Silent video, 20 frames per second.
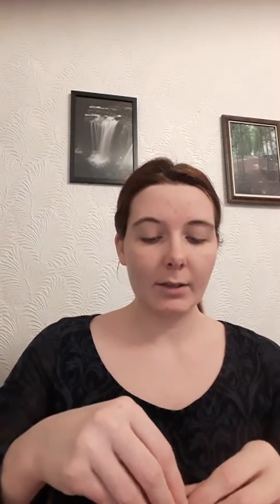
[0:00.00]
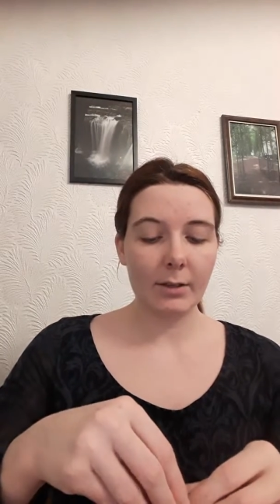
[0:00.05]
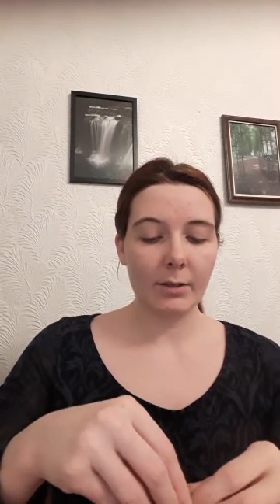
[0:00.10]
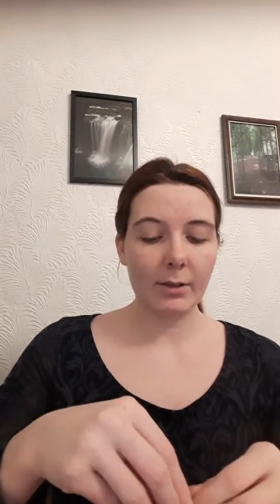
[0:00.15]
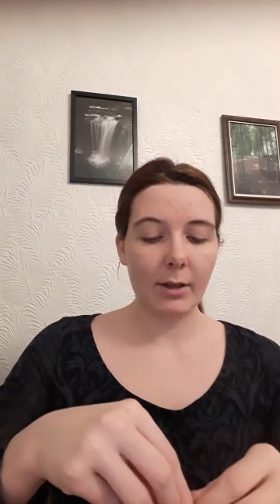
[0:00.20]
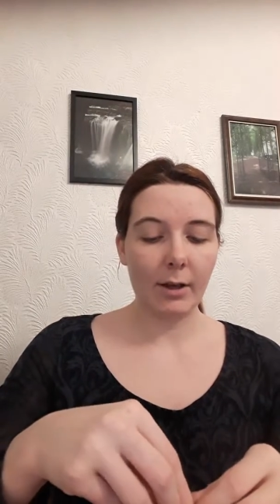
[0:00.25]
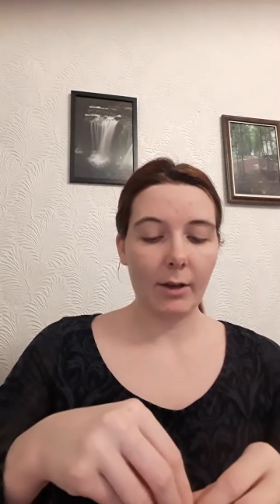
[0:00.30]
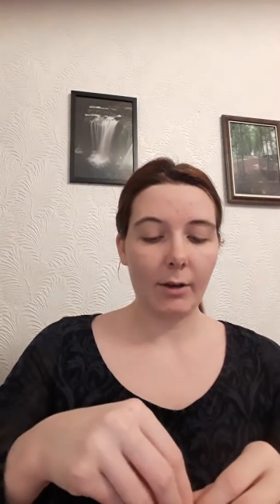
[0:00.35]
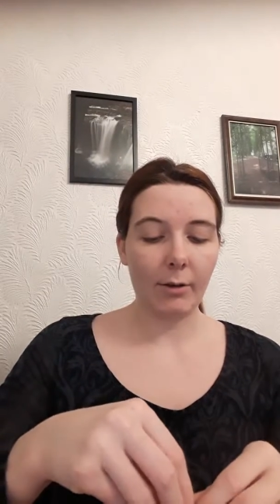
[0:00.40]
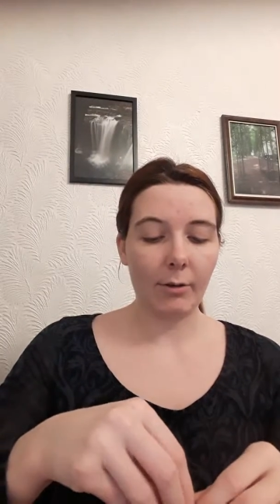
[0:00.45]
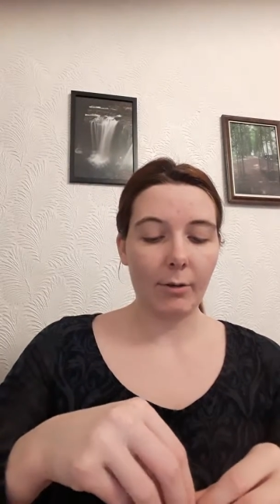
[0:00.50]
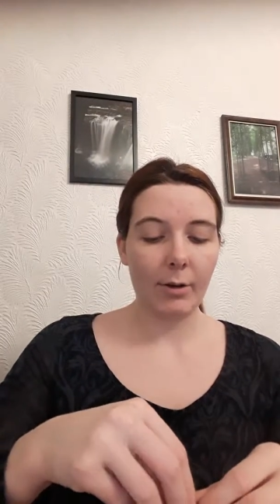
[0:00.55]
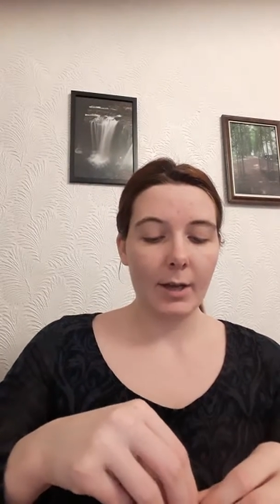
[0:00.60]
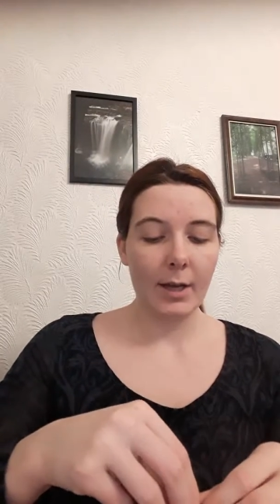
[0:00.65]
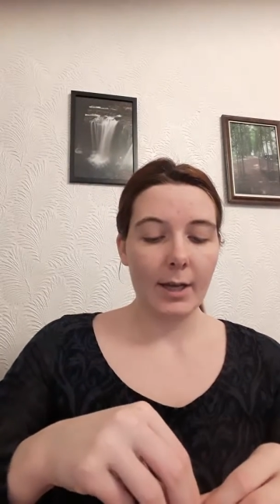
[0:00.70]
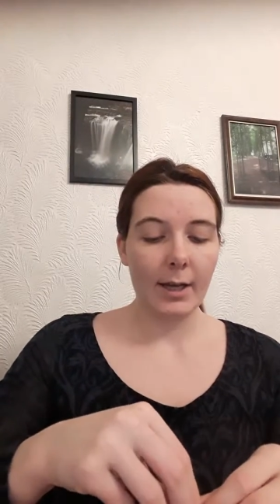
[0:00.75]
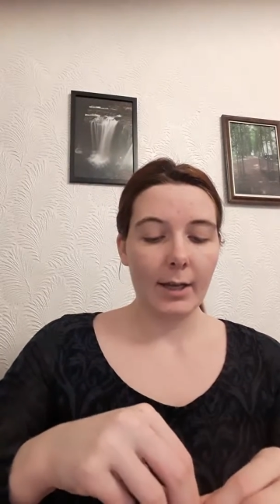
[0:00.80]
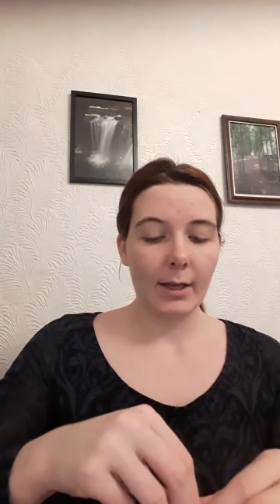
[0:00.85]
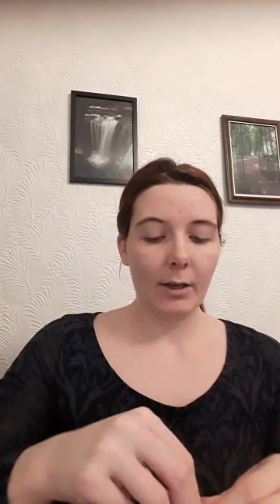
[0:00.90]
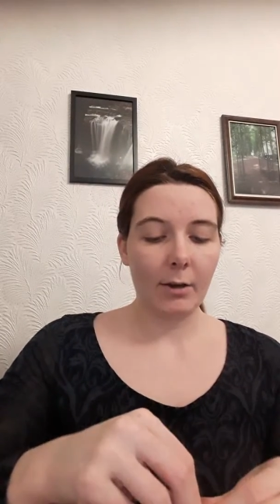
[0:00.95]
So
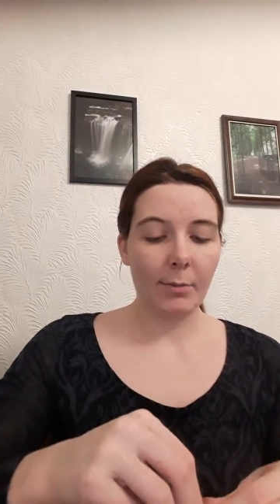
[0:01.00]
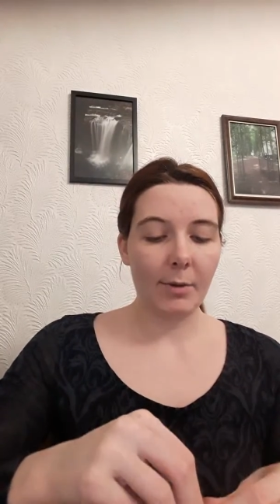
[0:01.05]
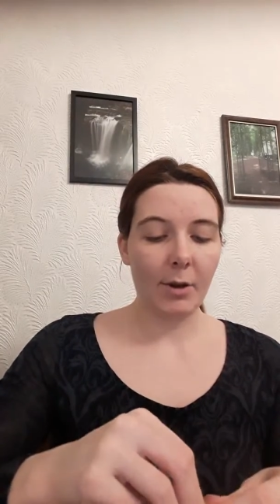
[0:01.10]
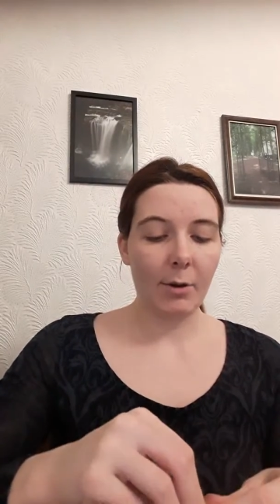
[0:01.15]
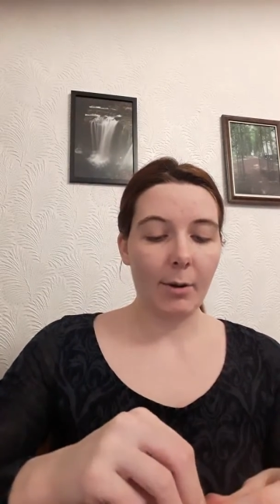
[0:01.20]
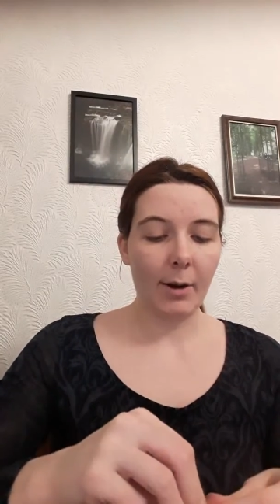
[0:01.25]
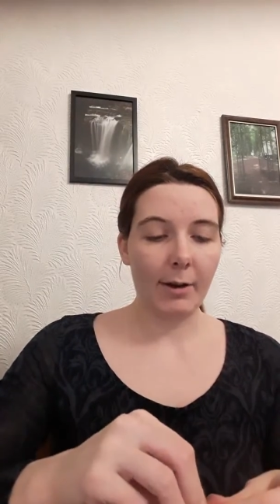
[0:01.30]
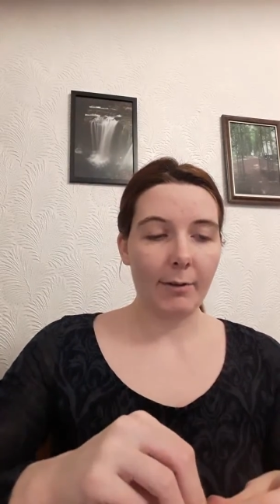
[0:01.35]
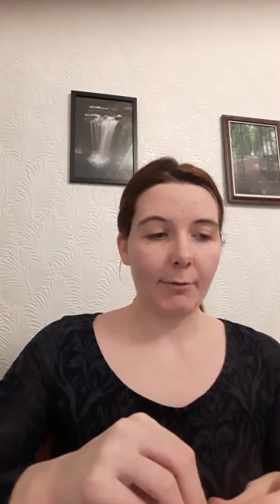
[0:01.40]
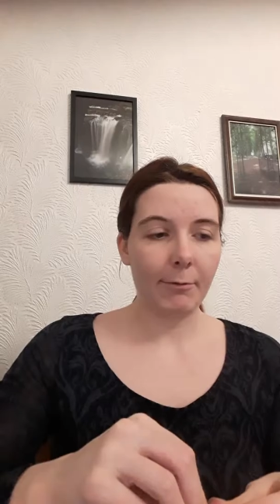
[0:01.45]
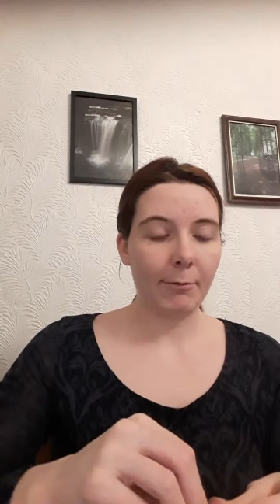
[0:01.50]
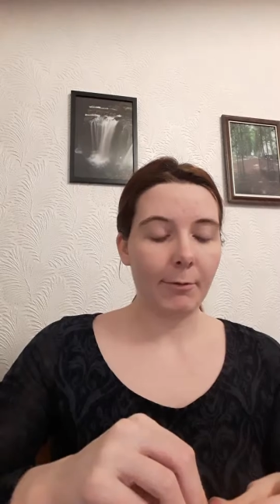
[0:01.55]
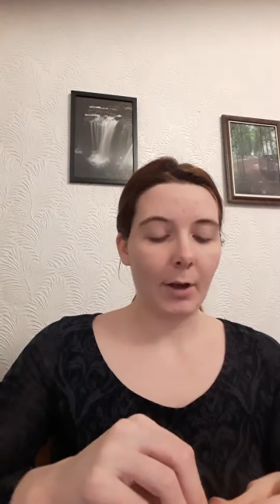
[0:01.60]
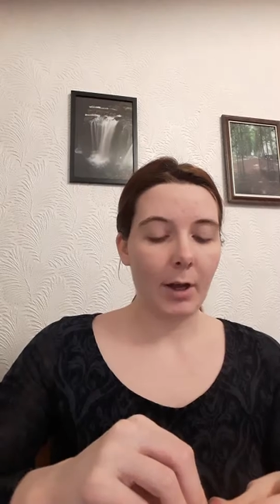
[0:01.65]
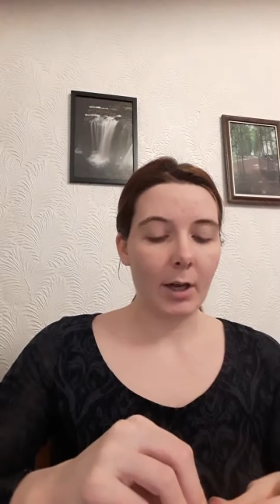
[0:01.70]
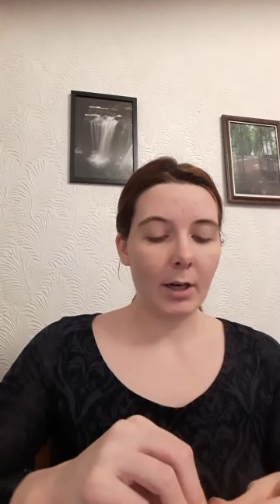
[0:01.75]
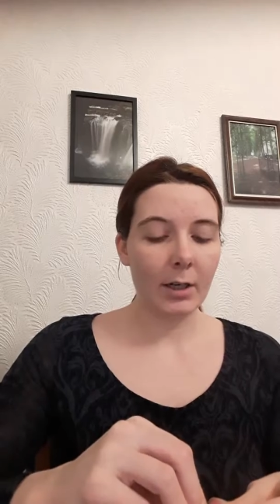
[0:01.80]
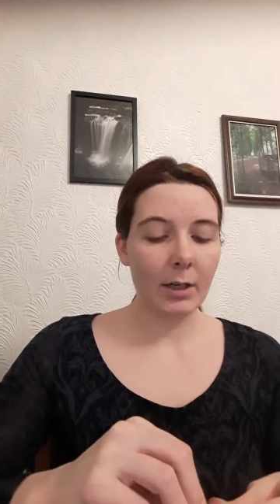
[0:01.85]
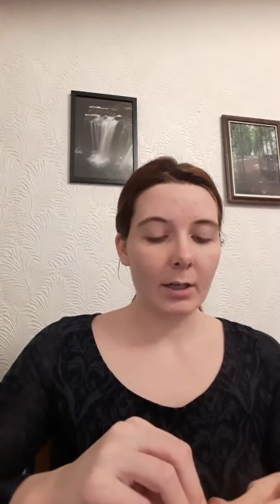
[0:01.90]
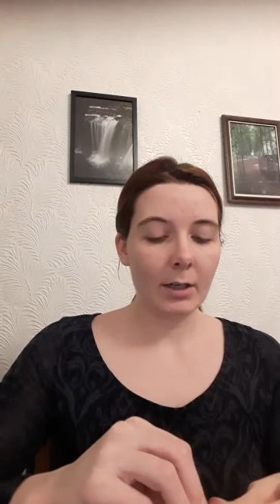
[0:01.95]
it'll be quite
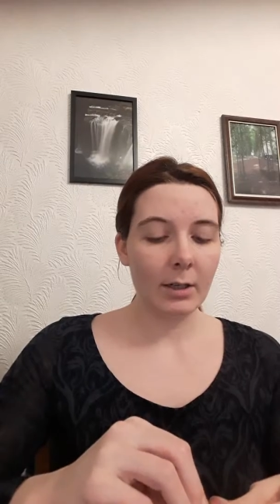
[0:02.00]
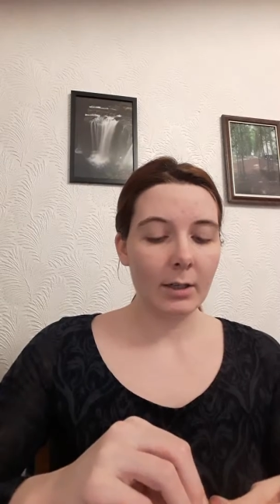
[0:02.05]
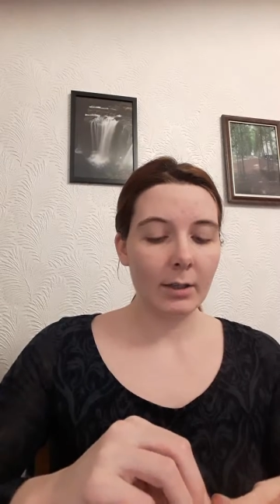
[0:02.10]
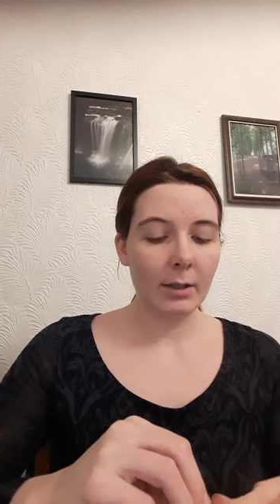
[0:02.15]
fun.